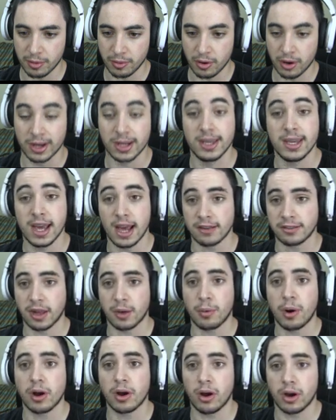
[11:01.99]
me wrong. Yes, I
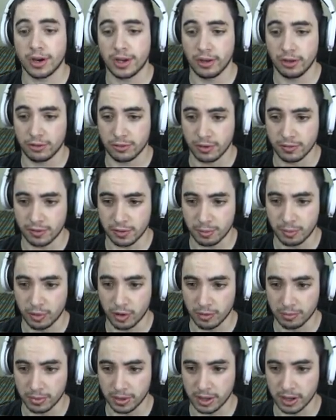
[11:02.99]
want Oculus Rift
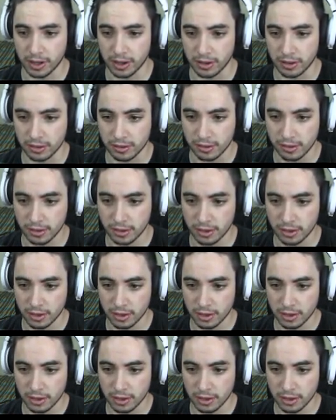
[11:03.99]
support because...